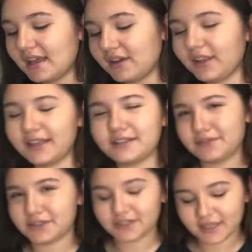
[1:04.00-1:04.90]
or like
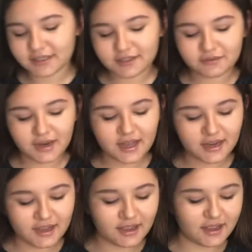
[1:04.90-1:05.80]
different shades of red.
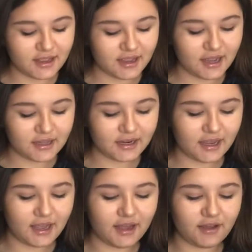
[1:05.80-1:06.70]
And then I
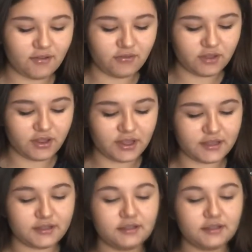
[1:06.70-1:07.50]
have this